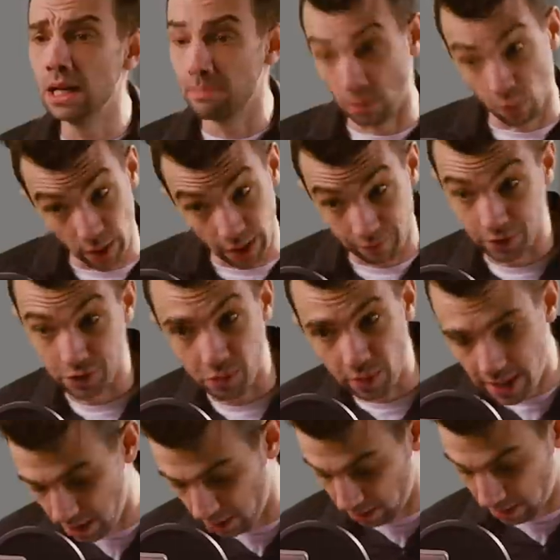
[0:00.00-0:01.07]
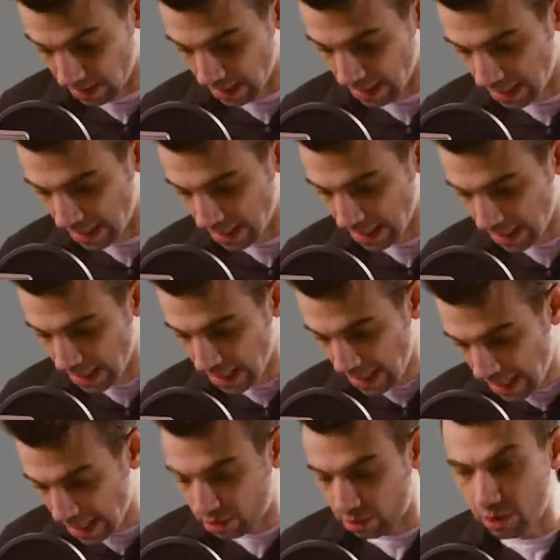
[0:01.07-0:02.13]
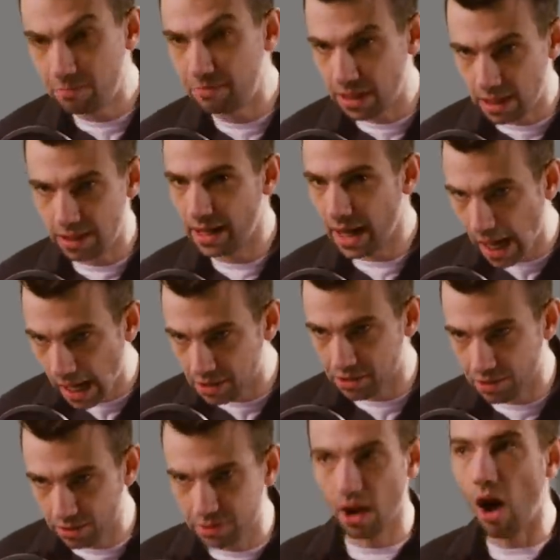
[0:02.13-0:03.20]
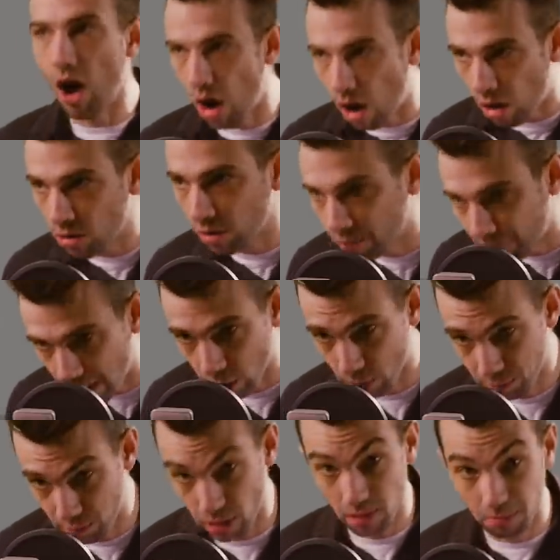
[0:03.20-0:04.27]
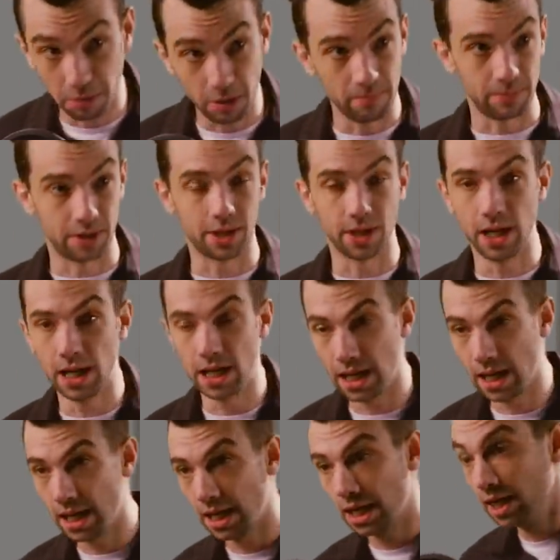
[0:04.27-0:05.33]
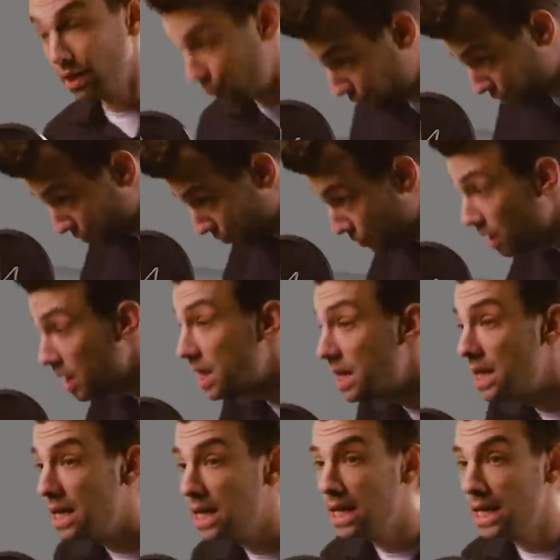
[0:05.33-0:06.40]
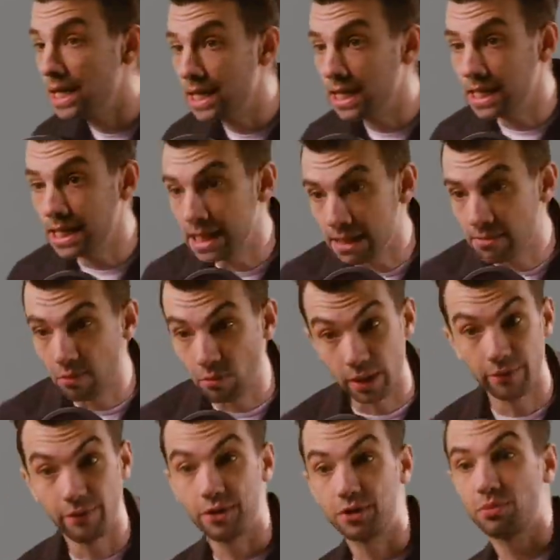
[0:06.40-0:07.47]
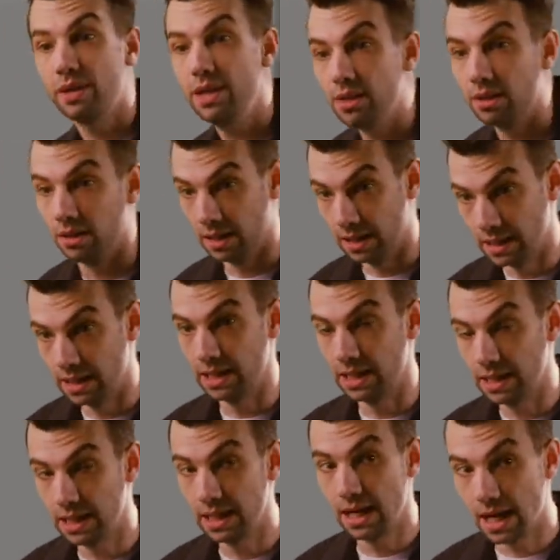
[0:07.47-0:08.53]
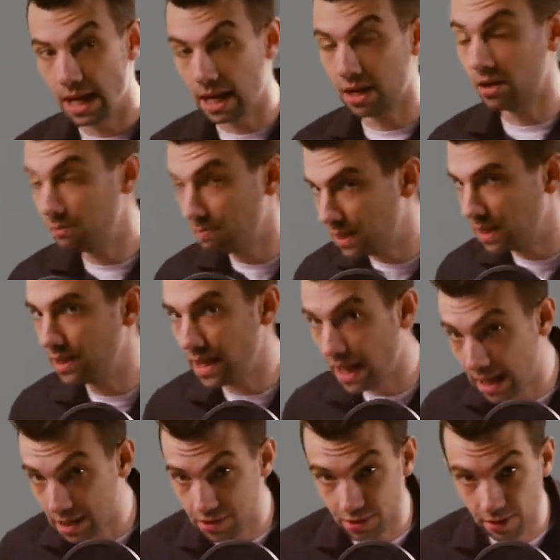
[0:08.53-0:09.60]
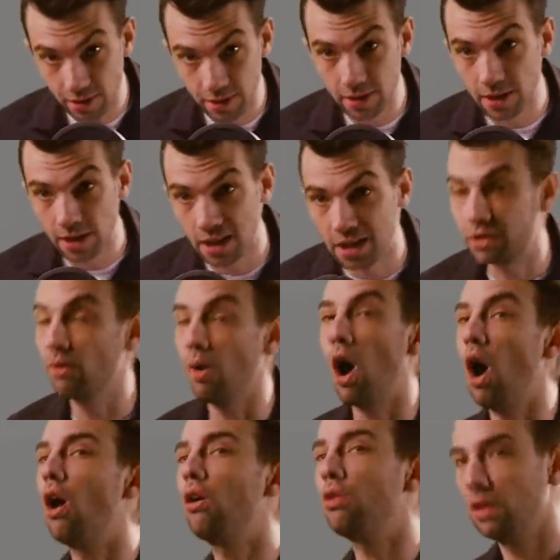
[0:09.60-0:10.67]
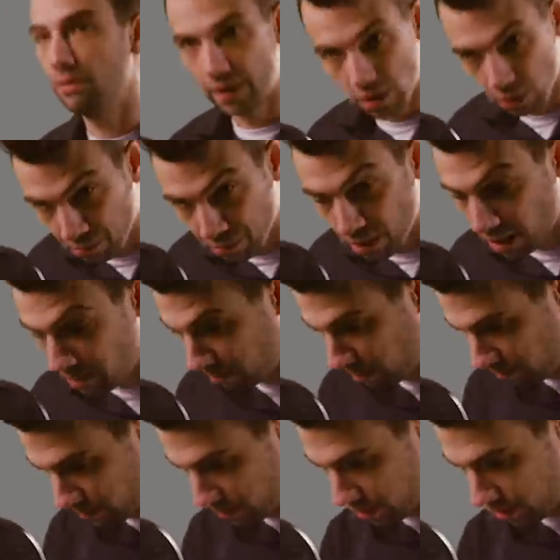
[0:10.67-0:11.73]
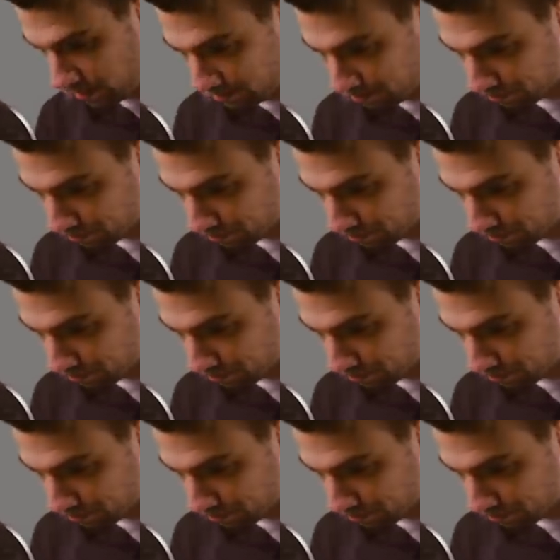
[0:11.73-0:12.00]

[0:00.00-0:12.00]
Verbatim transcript: But what if it's real? It could be the answer to all of our problems. True, but what if it's real? It could be the answer to all of our problems.